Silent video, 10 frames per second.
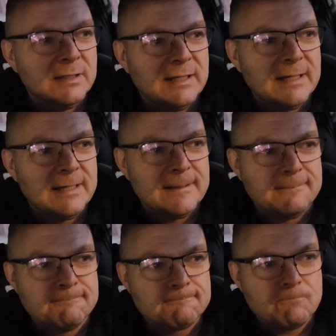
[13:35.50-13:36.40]

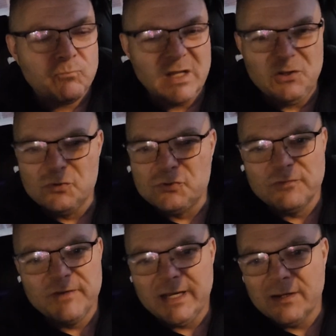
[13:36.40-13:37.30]

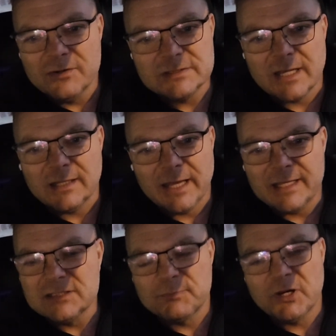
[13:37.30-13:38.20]
YouTube videos on like
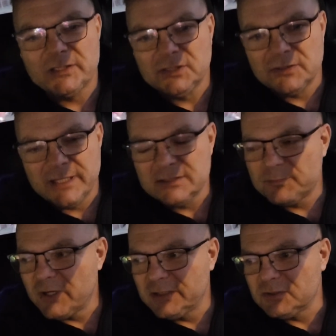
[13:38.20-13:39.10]

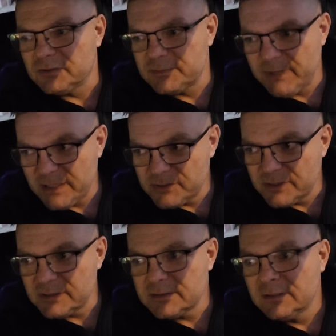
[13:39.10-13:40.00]
inspirational
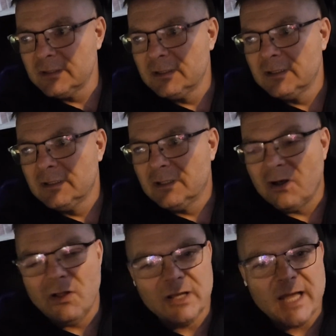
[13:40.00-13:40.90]
speeches,
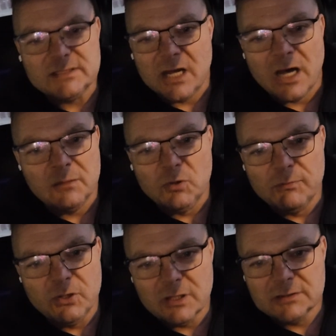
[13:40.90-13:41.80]
all kinds of Audible
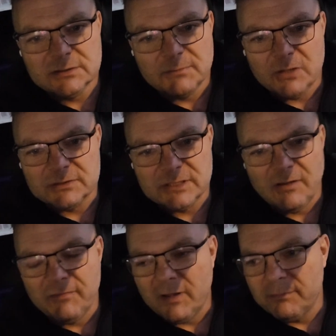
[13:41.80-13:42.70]
books about
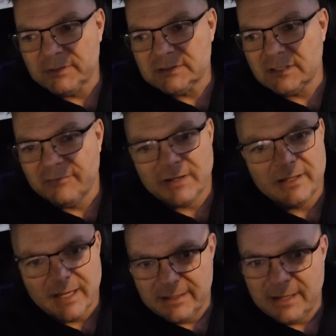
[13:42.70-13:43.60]
self-help and stuff.
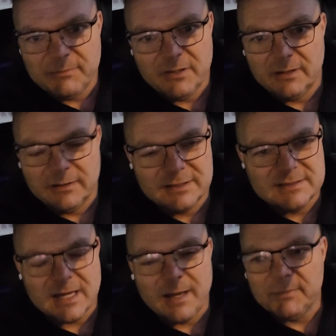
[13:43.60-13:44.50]
I named the
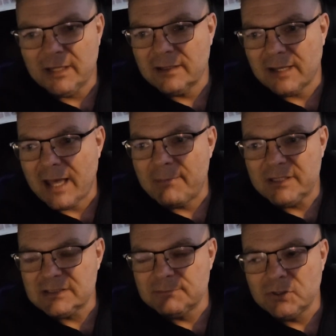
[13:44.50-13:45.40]
Atomic
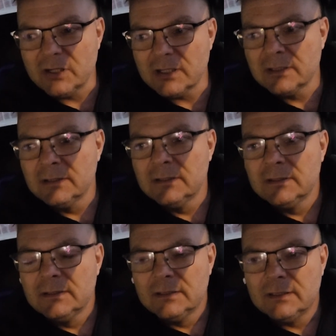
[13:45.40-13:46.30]
Habits book.
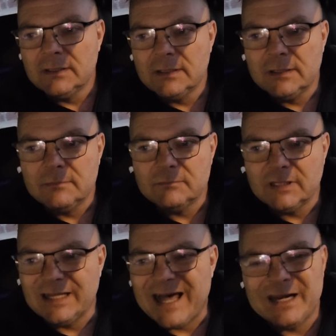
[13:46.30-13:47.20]
A
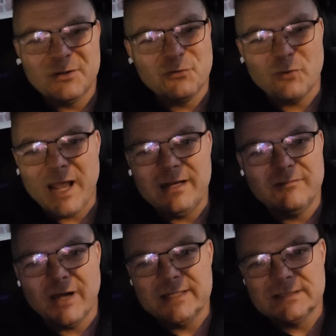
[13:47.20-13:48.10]
lot of great
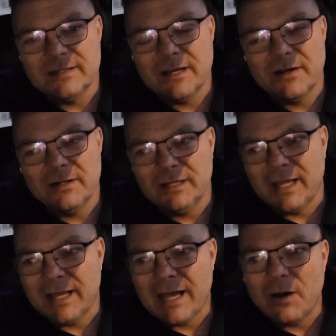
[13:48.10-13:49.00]
advice in there and
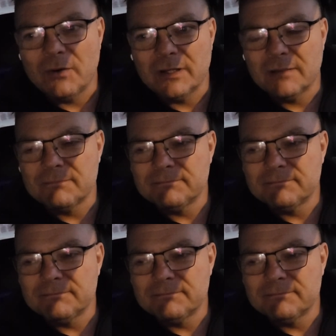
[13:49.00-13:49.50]
like how to